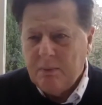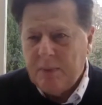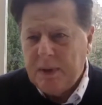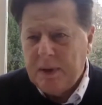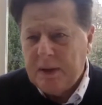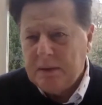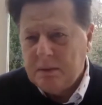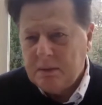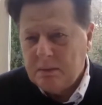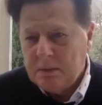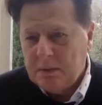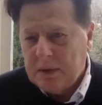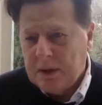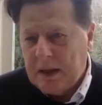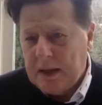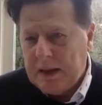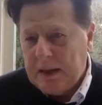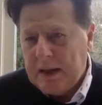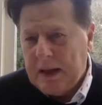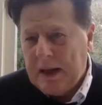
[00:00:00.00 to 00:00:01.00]
But
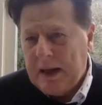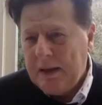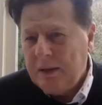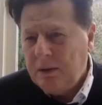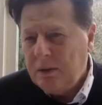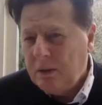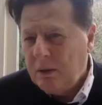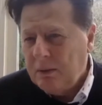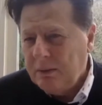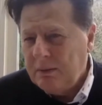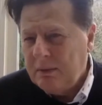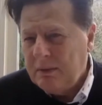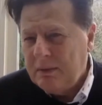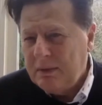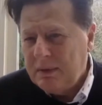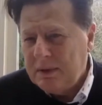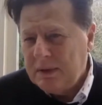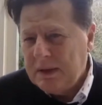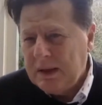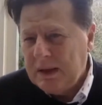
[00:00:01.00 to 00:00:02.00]
I don't
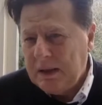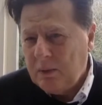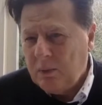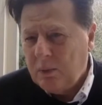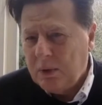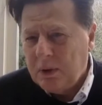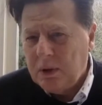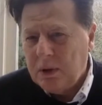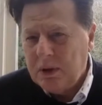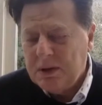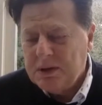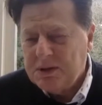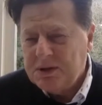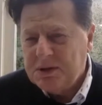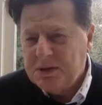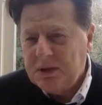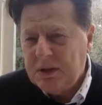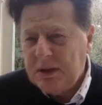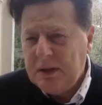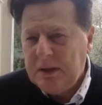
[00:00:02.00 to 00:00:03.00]
think we're going to
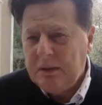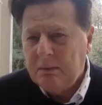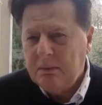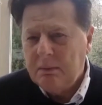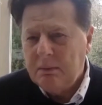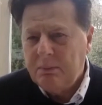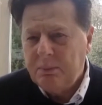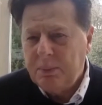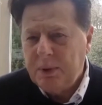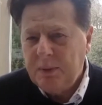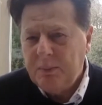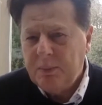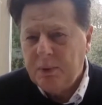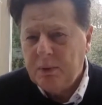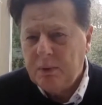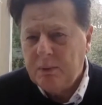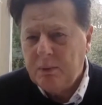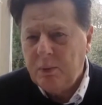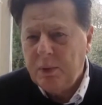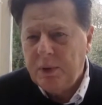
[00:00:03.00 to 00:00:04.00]
see people
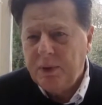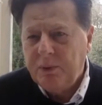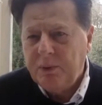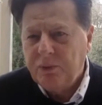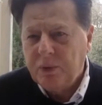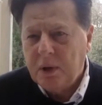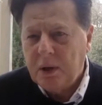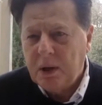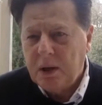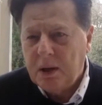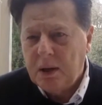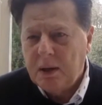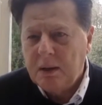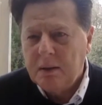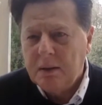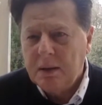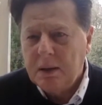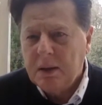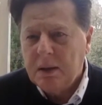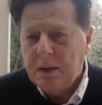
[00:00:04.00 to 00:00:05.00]
withdraw
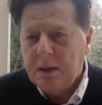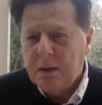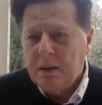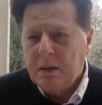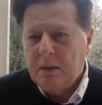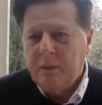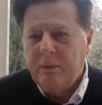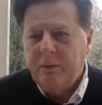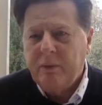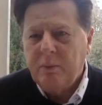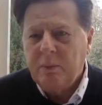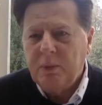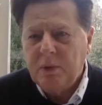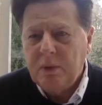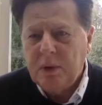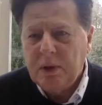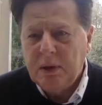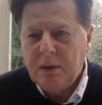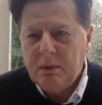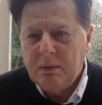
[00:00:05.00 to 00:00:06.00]
from
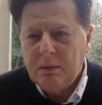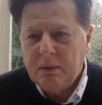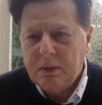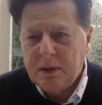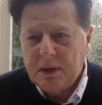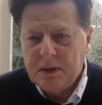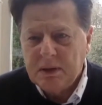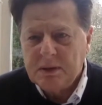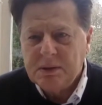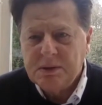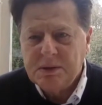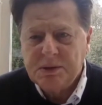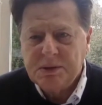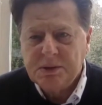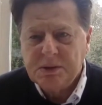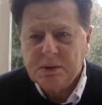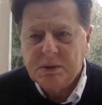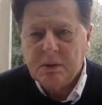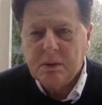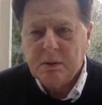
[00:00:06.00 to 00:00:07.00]
doing
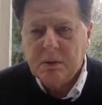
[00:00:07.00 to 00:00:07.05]
things